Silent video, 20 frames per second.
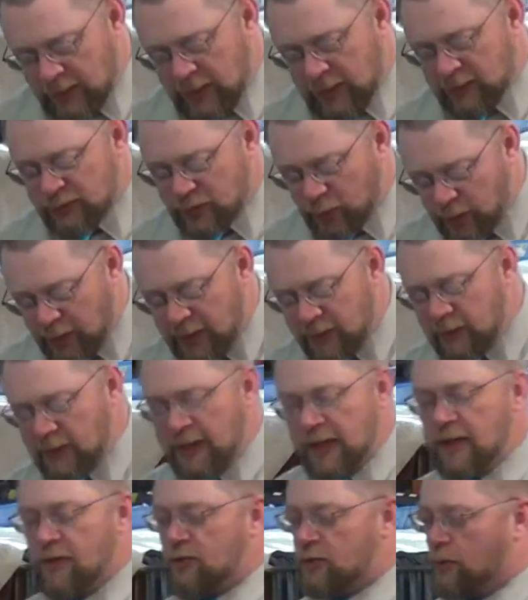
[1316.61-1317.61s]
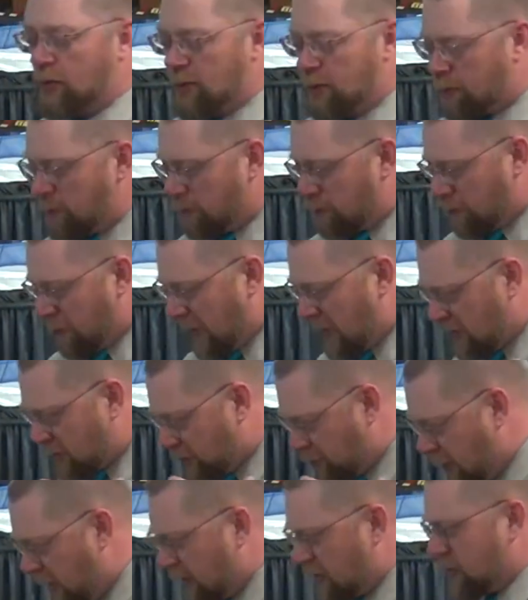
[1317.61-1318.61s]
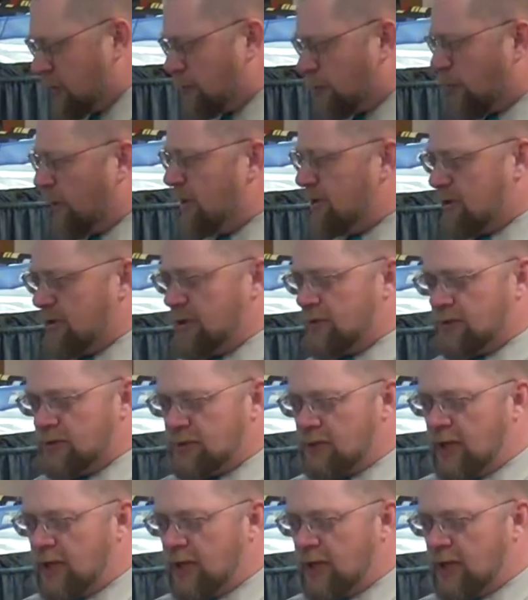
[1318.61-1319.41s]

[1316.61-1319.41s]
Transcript: and so here he is with he's picture preaching